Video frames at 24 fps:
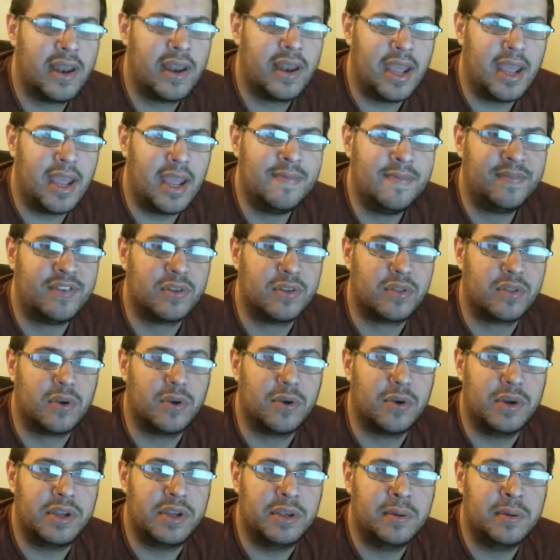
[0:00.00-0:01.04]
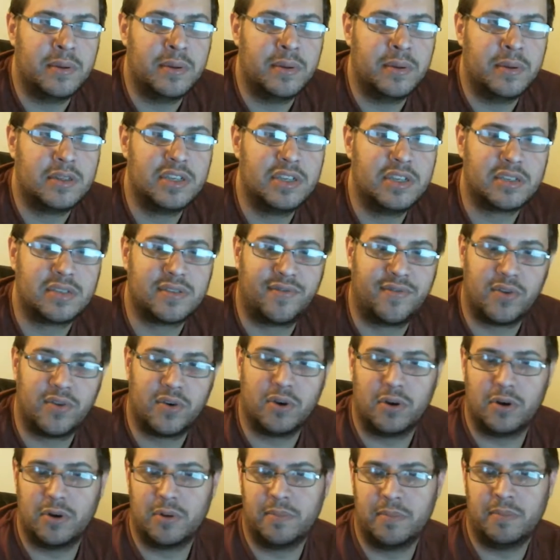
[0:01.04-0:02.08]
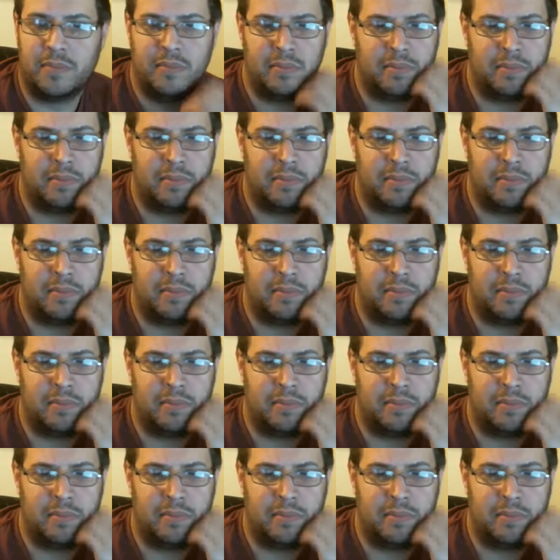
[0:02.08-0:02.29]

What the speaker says: to aim for 30, just for